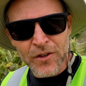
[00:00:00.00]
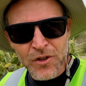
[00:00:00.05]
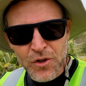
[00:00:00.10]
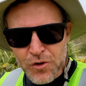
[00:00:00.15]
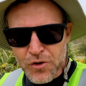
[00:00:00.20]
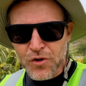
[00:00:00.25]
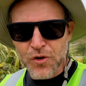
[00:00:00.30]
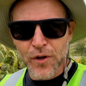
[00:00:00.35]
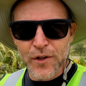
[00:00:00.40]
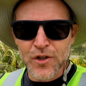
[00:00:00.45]

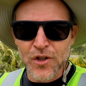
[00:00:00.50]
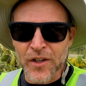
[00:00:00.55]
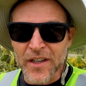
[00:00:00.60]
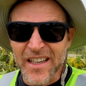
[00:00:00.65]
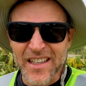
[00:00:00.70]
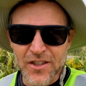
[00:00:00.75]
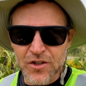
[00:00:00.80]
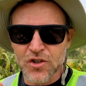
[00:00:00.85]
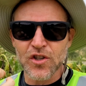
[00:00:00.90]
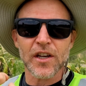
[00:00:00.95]

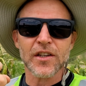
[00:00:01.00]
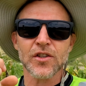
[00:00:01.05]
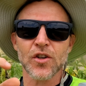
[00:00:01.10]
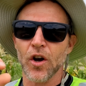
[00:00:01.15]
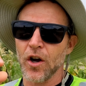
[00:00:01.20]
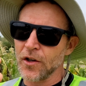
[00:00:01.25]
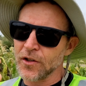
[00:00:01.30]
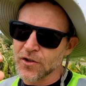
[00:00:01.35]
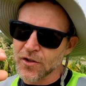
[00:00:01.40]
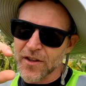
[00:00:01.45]
nutrition is just
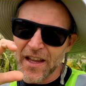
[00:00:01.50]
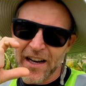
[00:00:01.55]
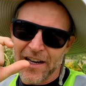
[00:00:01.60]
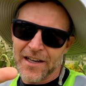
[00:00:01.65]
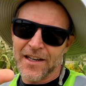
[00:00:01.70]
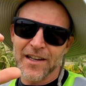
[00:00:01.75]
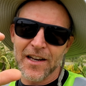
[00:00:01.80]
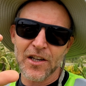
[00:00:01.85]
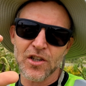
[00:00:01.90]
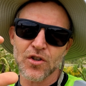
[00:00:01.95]
gone to that
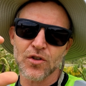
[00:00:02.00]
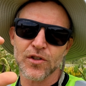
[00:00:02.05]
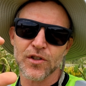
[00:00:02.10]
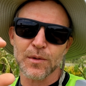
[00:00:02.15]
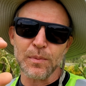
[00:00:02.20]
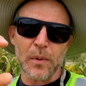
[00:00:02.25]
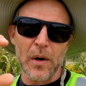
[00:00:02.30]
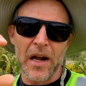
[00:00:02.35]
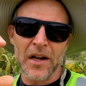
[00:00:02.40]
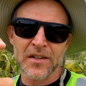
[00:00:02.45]
initial
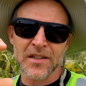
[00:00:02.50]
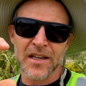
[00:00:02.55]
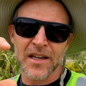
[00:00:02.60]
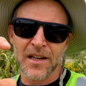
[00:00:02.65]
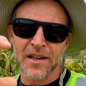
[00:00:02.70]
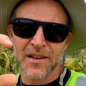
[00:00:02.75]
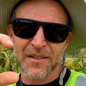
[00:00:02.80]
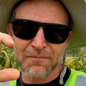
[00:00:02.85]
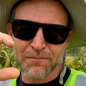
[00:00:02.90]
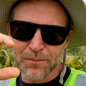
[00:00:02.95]

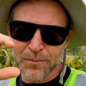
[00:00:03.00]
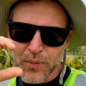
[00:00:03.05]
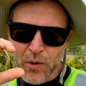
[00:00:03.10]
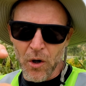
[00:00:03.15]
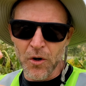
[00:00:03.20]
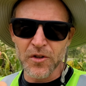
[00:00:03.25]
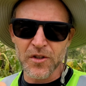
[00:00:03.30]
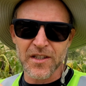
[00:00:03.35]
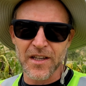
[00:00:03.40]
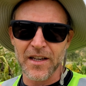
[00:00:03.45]
sprouting
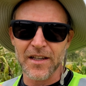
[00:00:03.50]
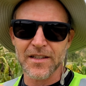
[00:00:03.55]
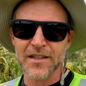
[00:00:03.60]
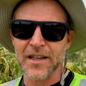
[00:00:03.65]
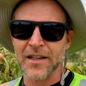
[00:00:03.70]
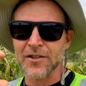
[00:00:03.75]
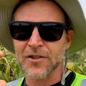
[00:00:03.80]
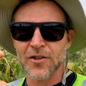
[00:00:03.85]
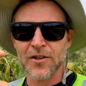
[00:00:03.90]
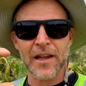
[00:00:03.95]
process
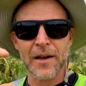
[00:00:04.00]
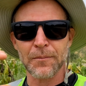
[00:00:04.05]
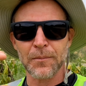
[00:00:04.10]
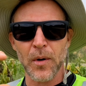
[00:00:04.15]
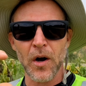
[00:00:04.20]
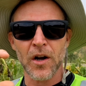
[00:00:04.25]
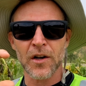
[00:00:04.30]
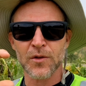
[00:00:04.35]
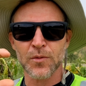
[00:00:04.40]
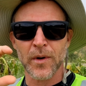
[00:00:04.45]
and to that
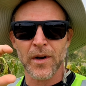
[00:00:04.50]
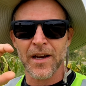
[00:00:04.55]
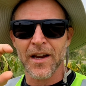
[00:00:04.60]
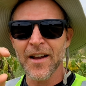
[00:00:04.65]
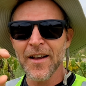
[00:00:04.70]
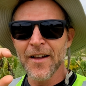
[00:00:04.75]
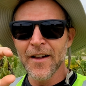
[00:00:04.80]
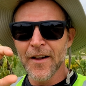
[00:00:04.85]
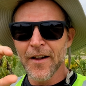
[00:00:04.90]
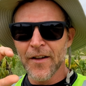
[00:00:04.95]
part where
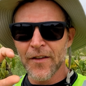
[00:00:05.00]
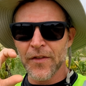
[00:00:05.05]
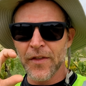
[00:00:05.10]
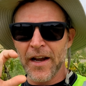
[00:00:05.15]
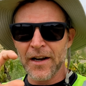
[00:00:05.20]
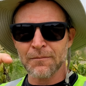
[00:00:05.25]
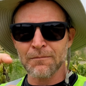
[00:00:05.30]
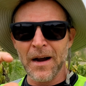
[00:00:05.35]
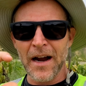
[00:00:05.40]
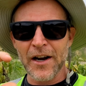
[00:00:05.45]

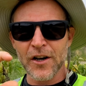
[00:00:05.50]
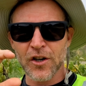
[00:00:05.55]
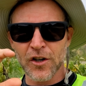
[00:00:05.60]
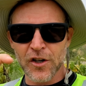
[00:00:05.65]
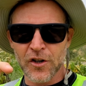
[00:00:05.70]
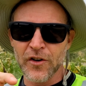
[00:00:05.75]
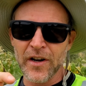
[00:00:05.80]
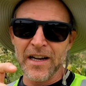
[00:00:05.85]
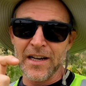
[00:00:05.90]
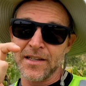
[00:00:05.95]
that
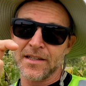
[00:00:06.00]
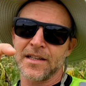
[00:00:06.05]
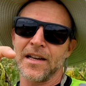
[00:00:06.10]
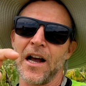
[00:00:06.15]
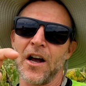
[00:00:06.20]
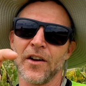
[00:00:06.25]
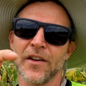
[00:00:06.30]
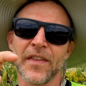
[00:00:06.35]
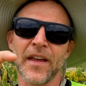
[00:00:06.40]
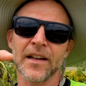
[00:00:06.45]
microgreen is
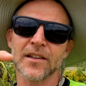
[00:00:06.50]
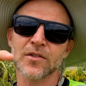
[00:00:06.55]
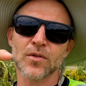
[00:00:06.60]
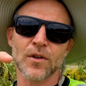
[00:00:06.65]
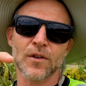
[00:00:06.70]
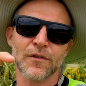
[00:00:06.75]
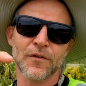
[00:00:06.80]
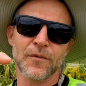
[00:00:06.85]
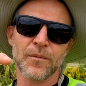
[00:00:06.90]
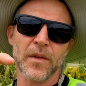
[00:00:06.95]
now at that
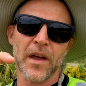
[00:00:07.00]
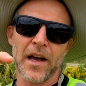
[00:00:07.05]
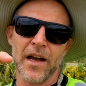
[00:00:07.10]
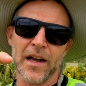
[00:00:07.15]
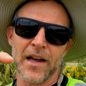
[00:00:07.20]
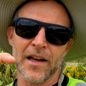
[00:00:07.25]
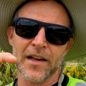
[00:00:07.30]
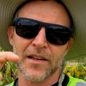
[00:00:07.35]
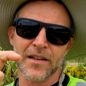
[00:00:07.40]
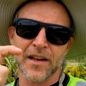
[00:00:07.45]
sort of
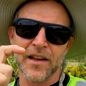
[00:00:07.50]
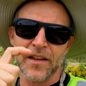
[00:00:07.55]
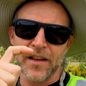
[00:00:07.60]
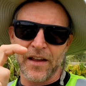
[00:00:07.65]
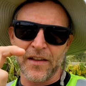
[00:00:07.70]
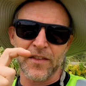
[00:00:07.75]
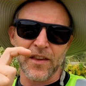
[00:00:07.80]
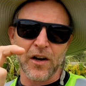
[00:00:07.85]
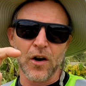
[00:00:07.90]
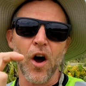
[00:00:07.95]

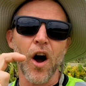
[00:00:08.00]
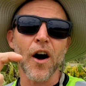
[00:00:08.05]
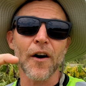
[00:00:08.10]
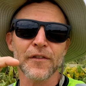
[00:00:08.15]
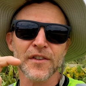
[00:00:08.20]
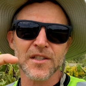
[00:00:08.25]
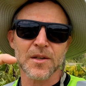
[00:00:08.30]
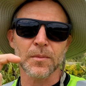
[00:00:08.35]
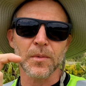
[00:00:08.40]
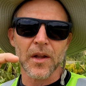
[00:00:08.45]
at that
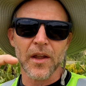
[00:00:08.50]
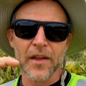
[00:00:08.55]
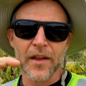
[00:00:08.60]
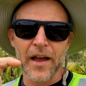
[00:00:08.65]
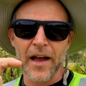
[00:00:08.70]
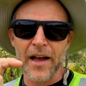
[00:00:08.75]
harvestable